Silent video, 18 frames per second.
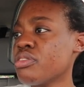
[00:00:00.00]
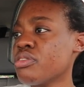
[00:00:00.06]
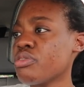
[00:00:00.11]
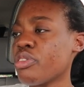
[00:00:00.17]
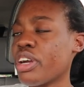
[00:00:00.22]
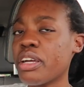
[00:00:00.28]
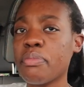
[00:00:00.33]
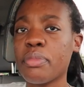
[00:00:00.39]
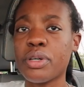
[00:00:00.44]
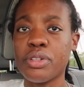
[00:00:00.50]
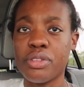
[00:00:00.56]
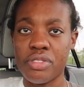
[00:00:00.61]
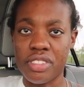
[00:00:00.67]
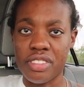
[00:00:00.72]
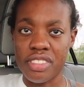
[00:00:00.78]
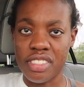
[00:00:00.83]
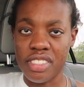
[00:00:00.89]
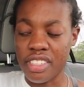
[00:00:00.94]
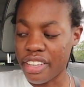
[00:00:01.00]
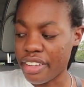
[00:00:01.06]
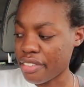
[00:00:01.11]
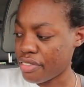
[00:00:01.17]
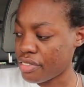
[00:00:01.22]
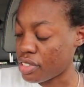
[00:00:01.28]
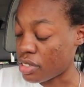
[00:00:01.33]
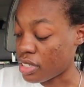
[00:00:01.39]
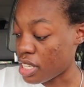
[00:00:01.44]
rainbows and
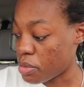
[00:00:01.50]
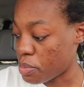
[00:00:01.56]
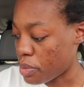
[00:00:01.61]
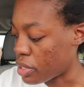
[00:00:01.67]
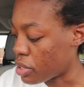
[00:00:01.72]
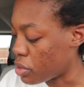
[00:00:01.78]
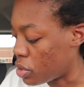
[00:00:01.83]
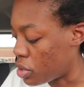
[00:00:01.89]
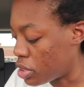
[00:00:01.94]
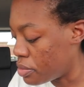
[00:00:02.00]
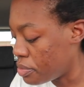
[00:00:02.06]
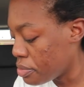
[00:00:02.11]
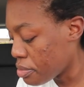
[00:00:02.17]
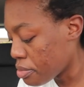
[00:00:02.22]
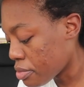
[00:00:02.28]
stuff. So that's pretty cool.